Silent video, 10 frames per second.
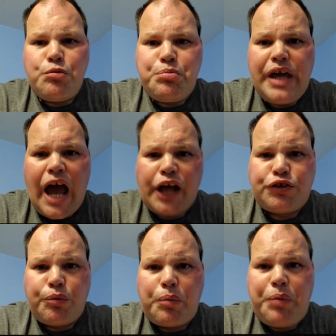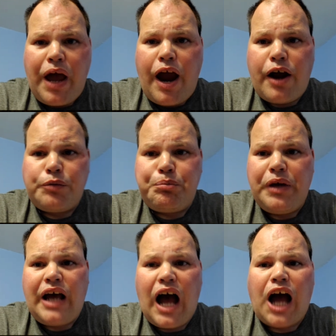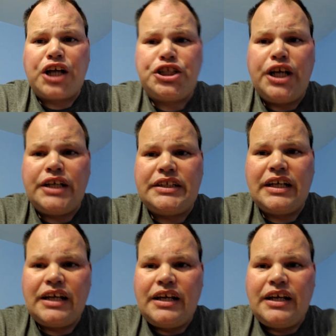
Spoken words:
Be extra prepared. Be cautious.